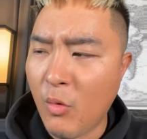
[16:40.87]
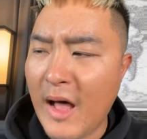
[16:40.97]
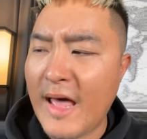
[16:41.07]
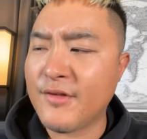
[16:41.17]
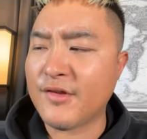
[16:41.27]

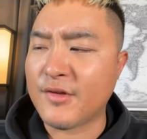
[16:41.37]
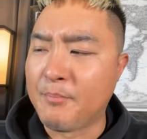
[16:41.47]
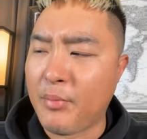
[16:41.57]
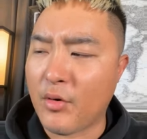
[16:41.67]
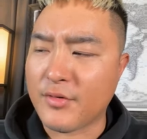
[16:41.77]
Why is this
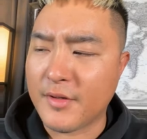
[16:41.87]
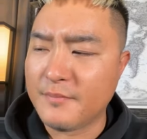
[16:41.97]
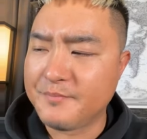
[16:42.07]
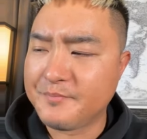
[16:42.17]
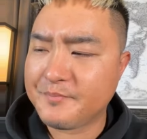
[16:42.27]

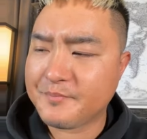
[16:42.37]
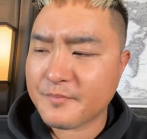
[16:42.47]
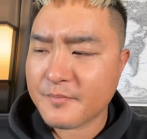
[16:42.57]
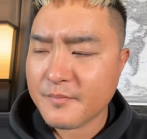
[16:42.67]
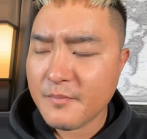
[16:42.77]
important?
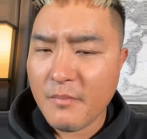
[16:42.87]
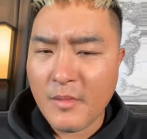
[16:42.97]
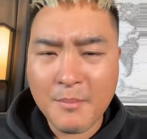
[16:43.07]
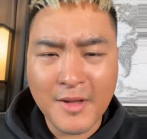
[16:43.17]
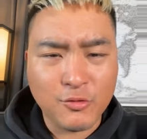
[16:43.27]

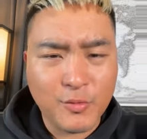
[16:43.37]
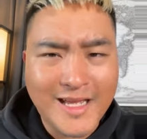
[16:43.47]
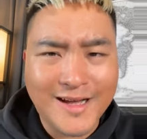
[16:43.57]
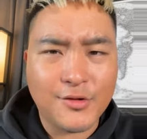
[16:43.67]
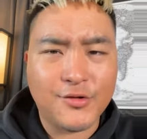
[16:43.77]
Because
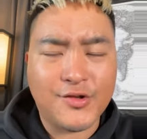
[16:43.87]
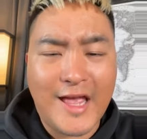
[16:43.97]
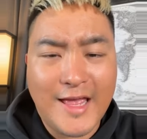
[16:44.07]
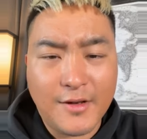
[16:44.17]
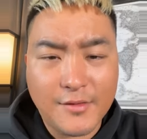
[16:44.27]
we
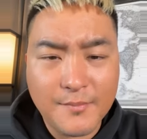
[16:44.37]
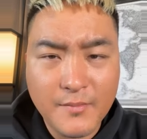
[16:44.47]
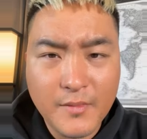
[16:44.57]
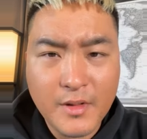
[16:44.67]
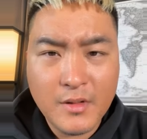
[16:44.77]
understand
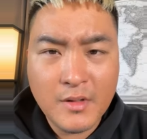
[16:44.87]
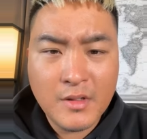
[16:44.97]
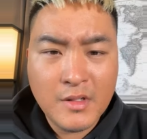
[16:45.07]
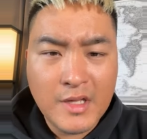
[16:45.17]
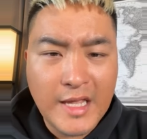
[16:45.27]

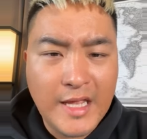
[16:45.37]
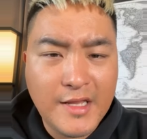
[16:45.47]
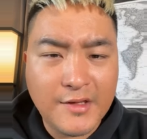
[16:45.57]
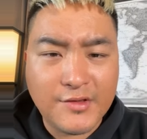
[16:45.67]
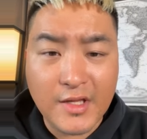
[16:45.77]

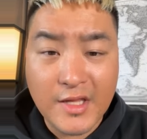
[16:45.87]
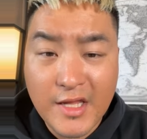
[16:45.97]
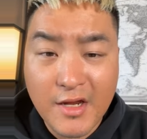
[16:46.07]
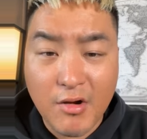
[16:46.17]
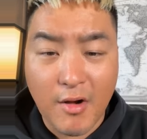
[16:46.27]
in this
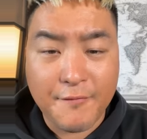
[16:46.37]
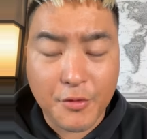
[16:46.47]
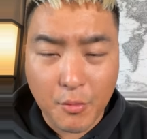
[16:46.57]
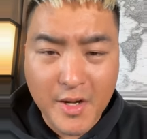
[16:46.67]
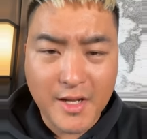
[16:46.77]
year
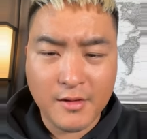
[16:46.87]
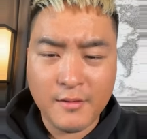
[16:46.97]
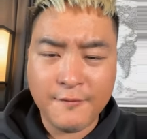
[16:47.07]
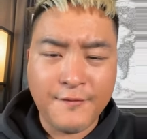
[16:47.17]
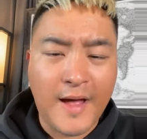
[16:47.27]
of 3,
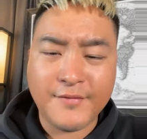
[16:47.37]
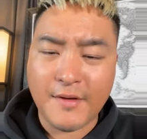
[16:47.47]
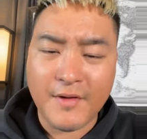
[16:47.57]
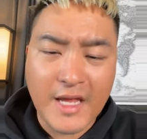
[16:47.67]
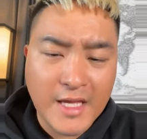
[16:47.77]
5,
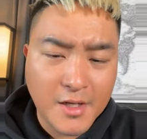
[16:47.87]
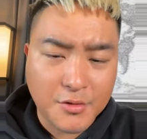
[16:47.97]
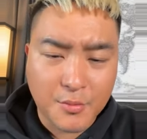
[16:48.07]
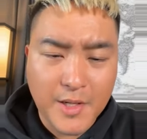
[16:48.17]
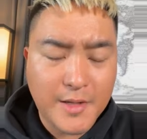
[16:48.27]
7,
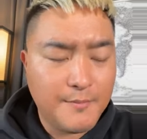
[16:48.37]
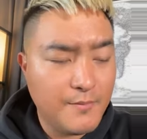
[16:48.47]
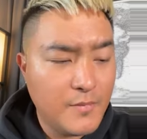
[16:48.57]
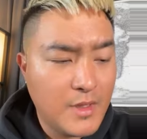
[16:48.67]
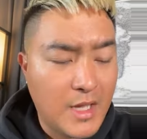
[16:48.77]
83,
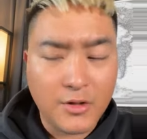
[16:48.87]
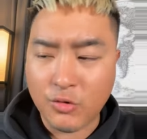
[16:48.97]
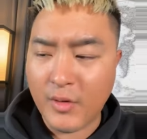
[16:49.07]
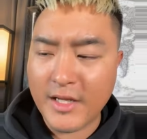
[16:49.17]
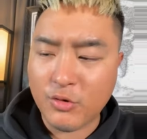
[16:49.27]

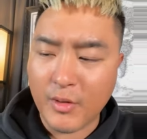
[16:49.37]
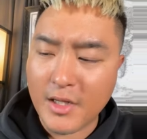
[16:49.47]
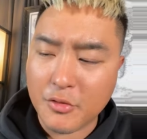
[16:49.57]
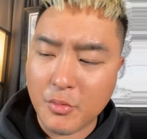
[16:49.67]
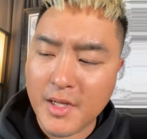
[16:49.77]
and
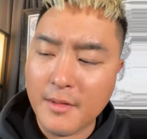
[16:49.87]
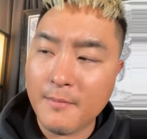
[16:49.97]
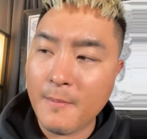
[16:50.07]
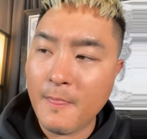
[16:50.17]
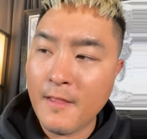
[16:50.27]

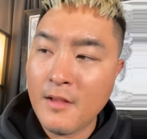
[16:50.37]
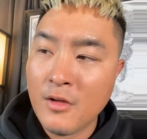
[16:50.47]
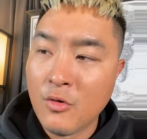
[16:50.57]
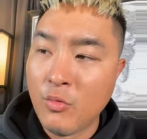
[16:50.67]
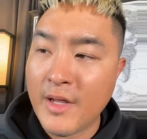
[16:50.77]
2023,
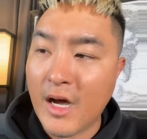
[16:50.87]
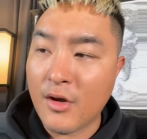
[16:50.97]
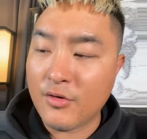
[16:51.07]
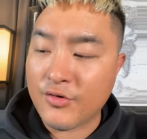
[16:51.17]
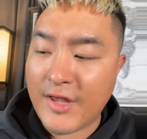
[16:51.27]
we
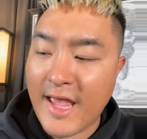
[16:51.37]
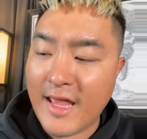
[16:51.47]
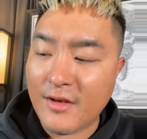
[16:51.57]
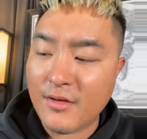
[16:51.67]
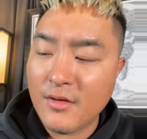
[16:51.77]

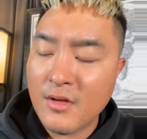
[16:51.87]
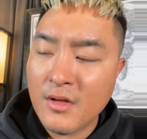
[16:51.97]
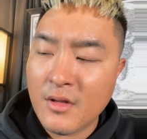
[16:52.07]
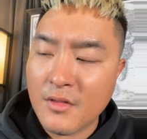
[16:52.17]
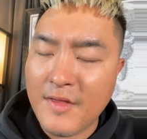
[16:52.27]
understand
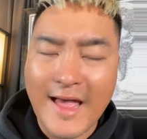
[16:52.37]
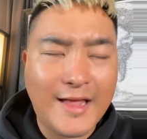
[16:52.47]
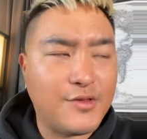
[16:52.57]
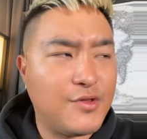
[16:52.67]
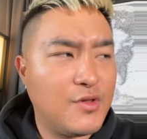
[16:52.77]

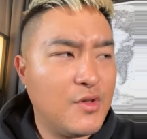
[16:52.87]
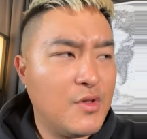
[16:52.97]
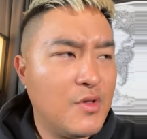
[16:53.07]
that